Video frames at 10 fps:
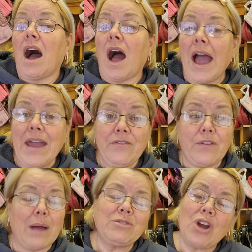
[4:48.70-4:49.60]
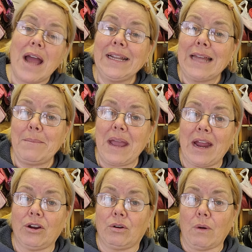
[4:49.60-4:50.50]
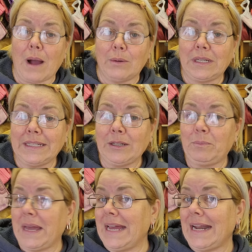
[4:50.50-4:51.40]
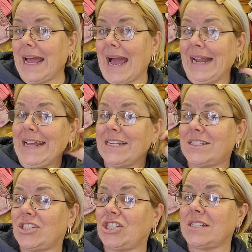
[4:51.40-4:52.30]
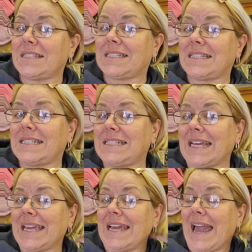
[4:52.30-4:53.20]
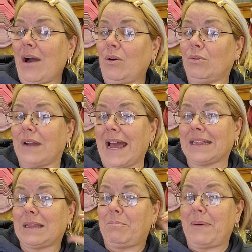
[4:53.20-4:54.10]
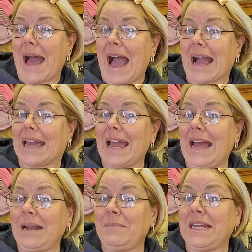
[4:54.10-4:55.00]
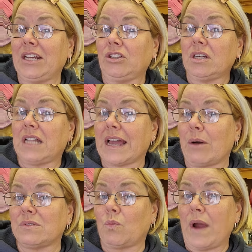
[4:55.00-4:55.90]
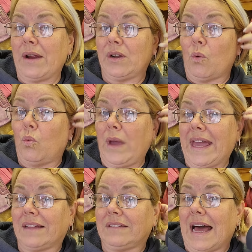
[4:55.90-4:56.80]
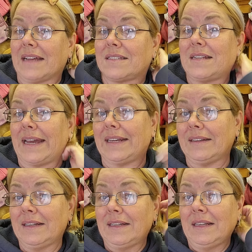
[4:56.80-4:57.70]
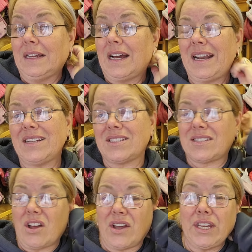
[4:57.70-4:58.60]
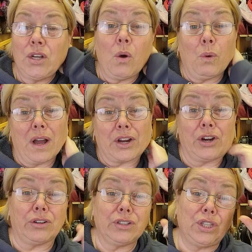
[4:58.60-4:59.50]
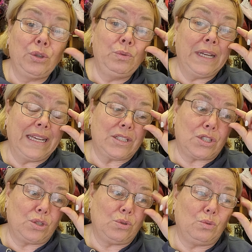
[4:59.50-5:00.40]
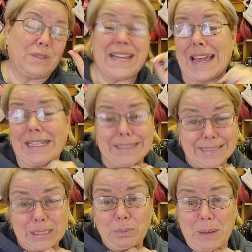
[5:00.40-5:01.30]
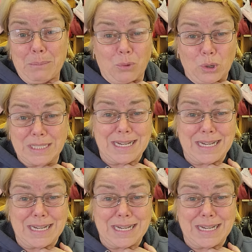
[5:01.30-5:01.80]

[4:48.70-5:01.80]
I'm trying to let my hair grow out a little bit and it's just sticking out at the back. And I mean, it looked like I was wearing a wig last night. And I just thought, you know what, girl, you need to take a little bit more